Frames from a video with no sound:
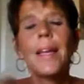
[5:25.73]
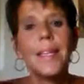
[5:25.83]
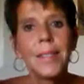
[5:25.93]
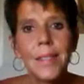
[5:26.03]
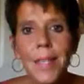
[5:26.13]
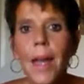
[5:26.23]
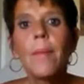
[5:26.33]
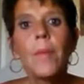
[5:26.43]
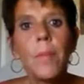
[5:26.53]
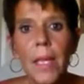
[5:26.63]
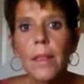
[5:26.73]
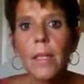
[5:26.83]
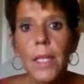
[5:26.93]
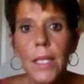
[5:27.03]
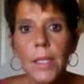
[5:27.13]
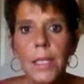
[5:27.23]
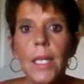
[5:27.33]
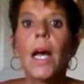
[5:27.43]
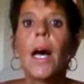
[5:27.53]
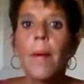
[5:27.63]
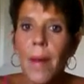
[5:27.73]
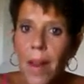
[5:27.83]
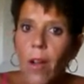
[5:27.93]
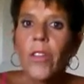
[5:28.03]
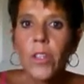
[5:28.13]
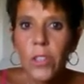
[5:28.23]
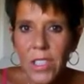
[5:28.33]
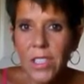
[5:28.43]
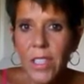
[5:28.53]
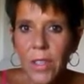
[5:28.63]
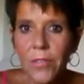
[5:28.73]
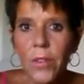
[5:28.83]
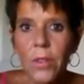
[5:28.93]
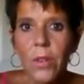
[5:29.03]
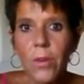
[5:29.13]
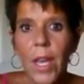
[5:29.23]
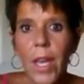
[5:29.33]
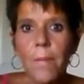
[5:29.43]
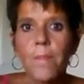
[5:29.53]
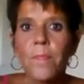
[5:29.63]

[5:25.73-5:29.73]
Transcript: it's time to make the list about all the good stuff, okay?